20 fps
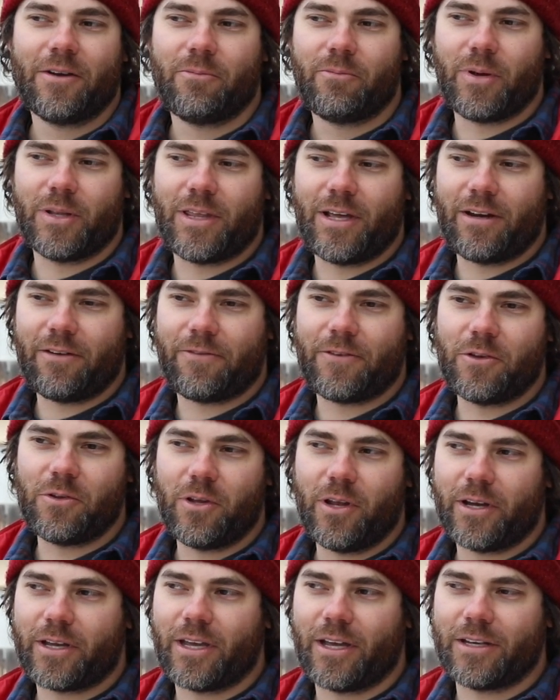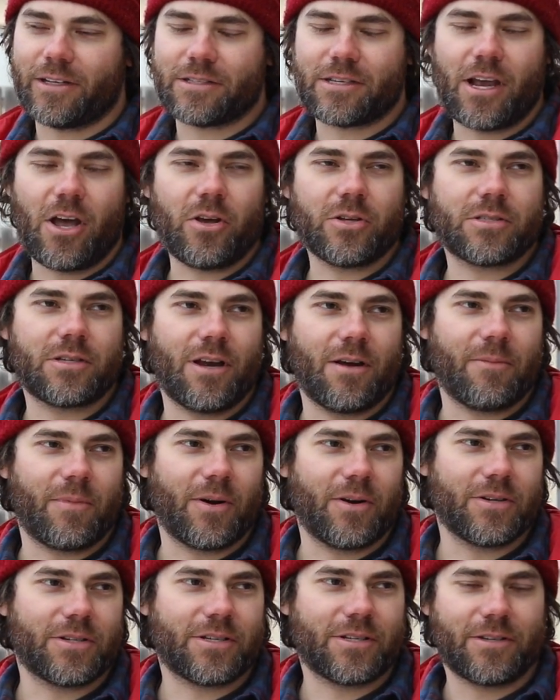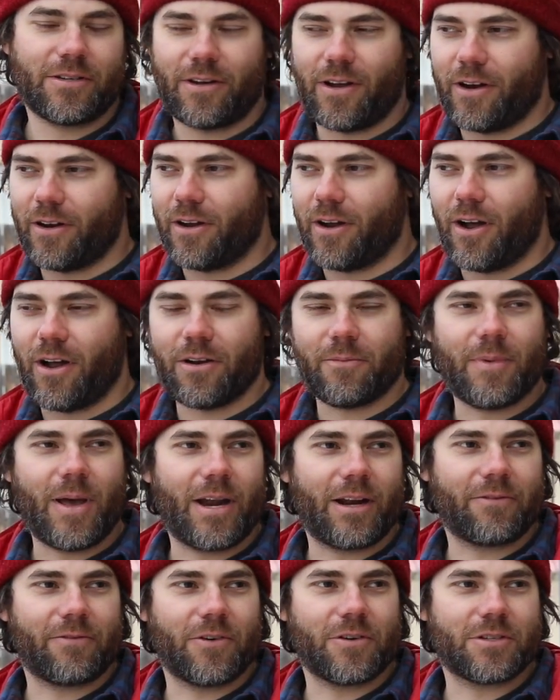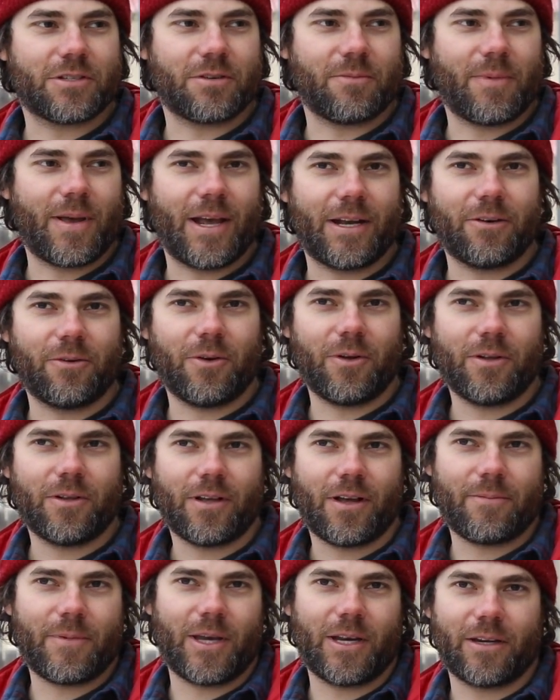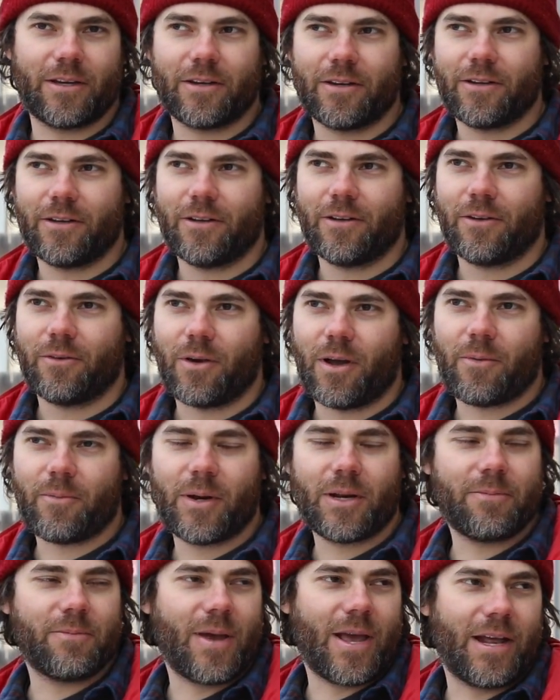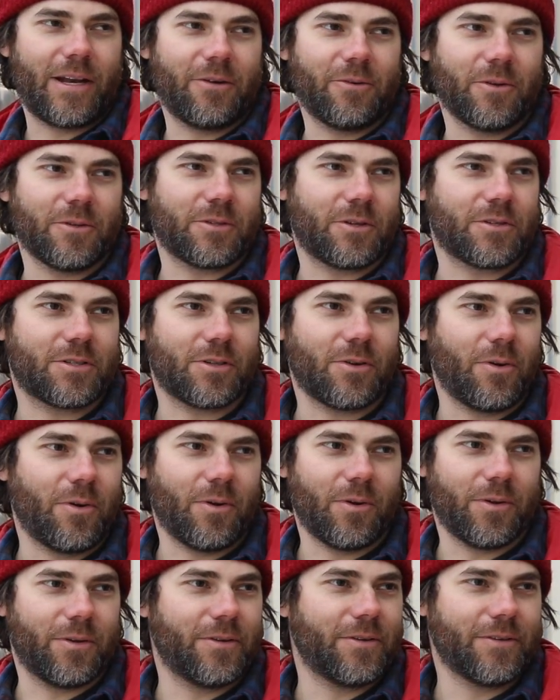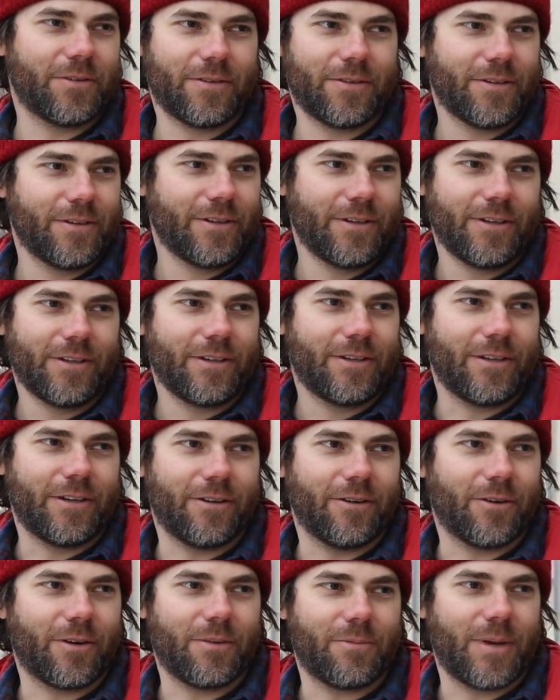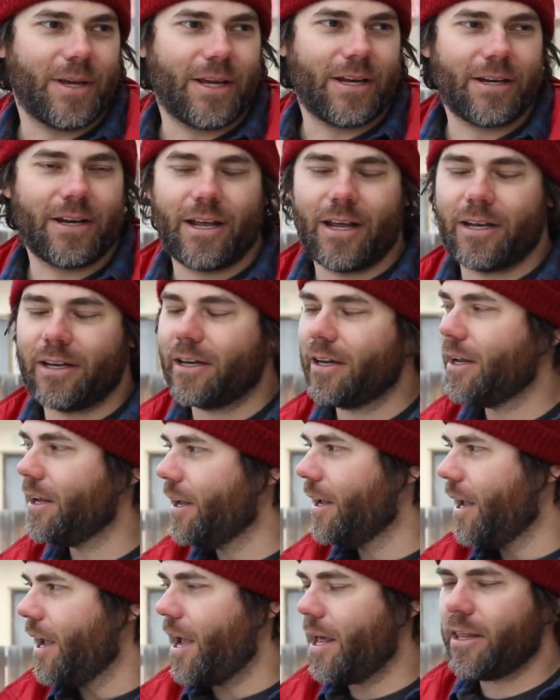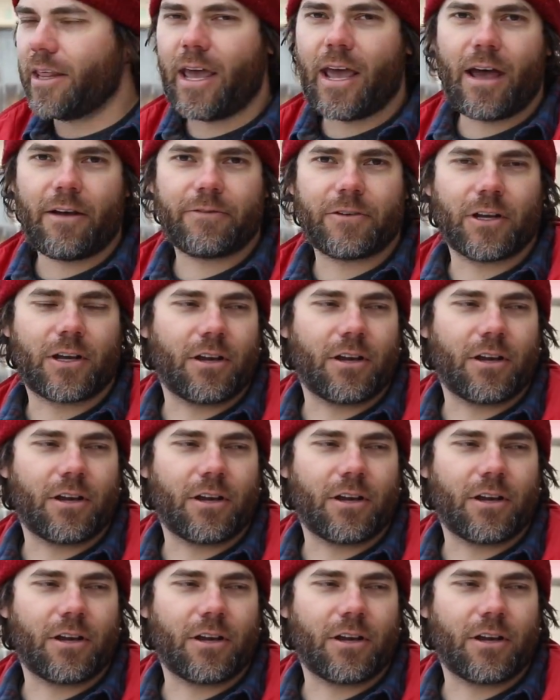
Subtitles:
But then if you look at sales numbers on an automatic versus a manual, I mean, how many manuals are sold? You know what I mean? And they have to